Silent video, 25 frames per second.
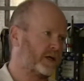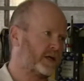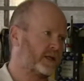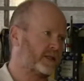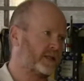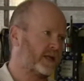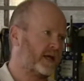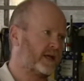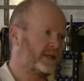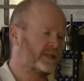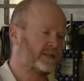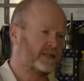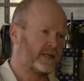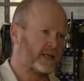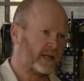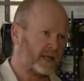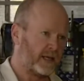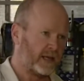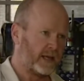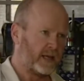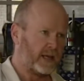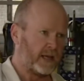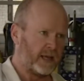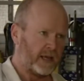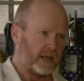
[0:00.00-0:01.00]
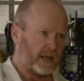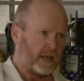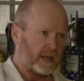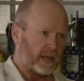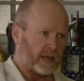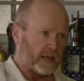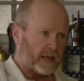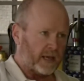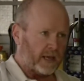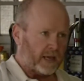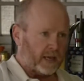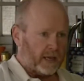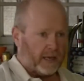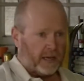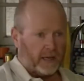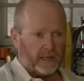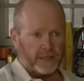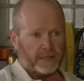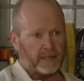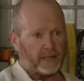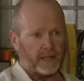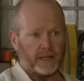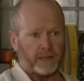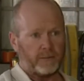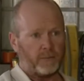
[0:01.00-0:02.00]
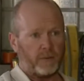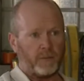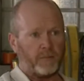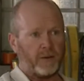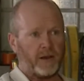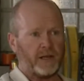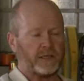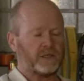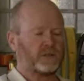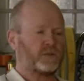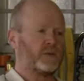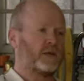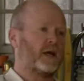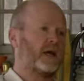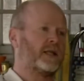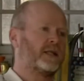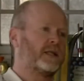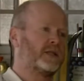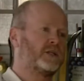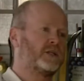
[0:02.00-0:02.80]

cadets. And none of me mates were going to the